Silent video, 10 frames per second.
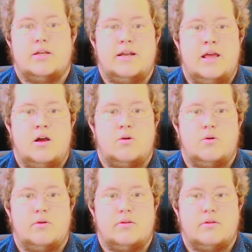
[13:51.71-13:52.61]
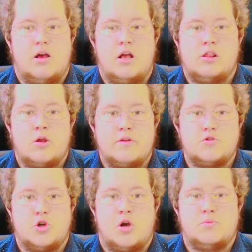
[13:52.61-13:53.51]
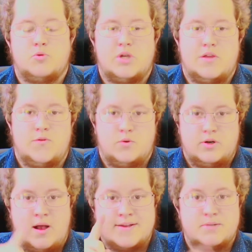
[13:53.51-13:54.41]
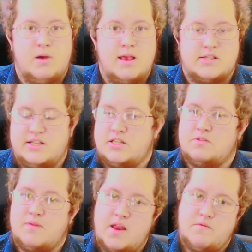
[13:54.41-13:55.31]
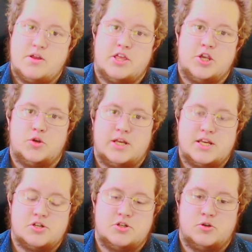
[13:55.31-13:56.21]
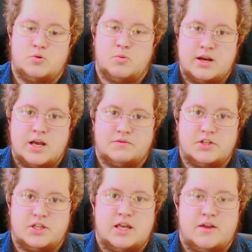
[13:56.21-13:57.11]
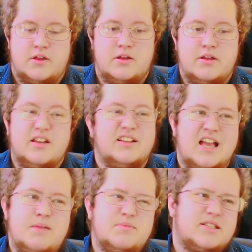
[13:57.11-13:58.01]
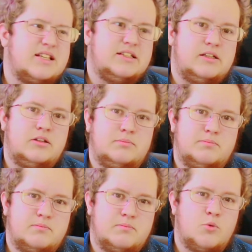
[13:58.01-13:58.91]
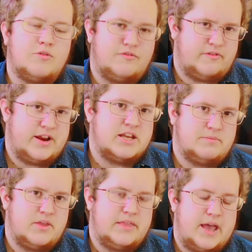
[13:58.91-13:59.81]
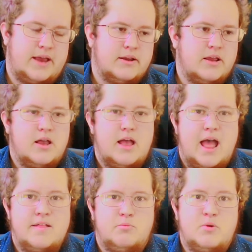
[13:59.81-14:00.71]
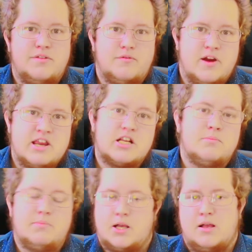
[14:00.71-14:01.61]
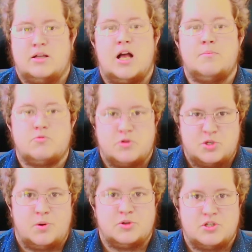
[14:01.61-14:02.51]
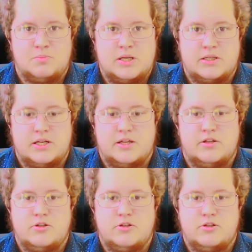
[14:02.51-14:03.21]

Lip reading: Now, a lot of jobs will give you an itemised list of everything you need to do one after the other. Games is a little more freedom than that. And with freedom comes responsibility.